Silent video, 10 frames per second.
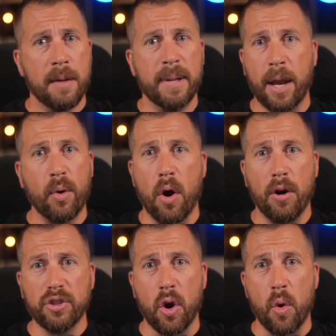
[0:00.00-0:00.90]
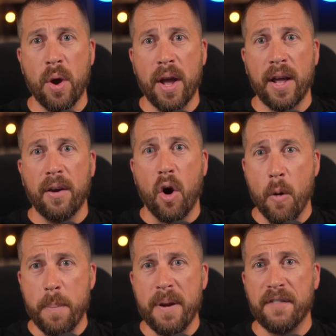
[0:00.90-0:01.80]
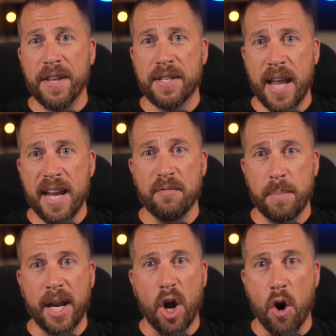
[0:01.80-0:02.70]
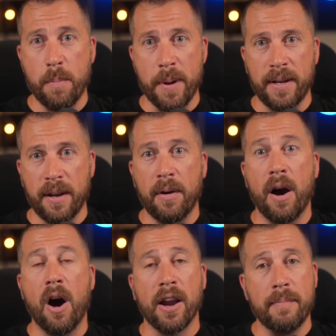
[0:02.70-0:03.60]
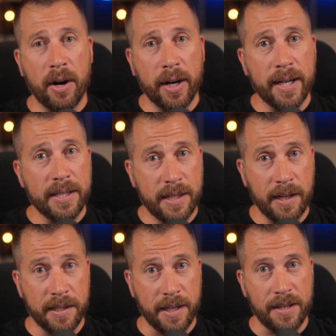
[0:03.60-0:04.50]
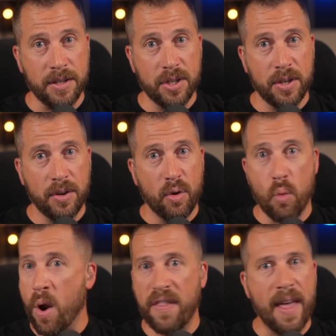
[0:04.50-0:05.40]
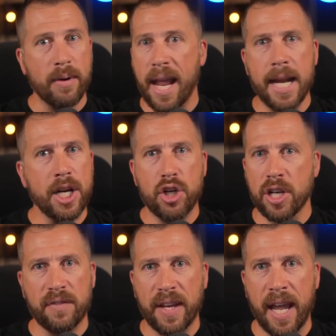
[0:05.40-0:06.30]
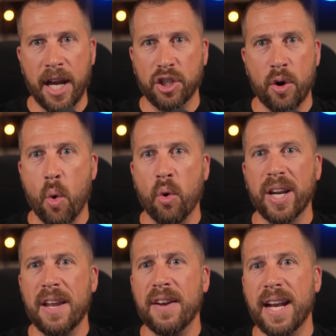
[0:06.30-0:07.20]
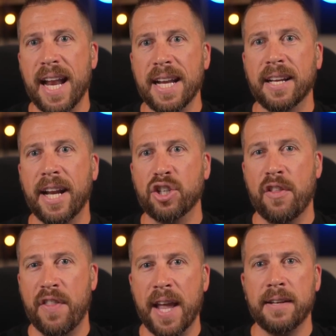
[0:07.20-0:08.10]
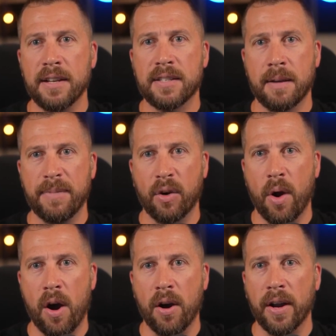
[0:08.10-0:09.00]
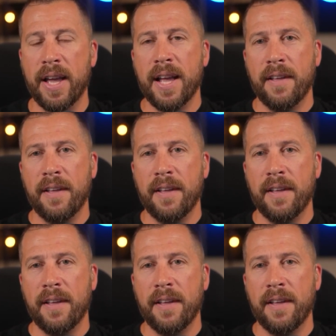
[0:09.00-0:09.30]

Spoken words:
But they were also open for the sake of being open on American citizens without any justification or even an inclination that they had done something wrong.